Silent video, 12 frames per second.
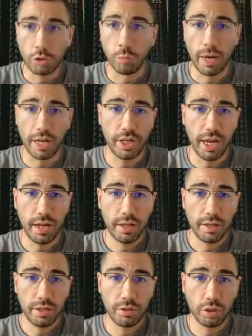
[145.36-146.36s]
too much, yeah?
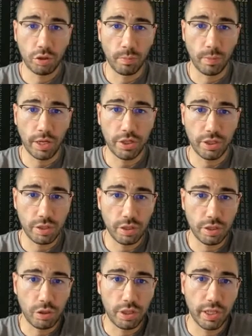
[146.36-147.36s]
It's not too much. It's
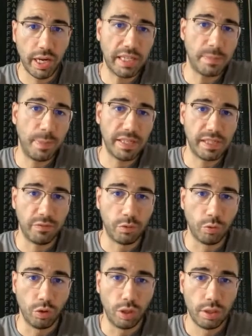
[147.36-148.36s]
not an expensive
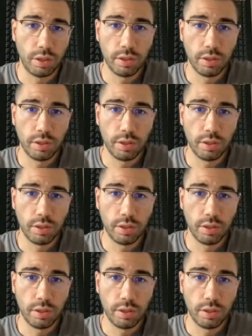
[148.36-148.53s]
tool.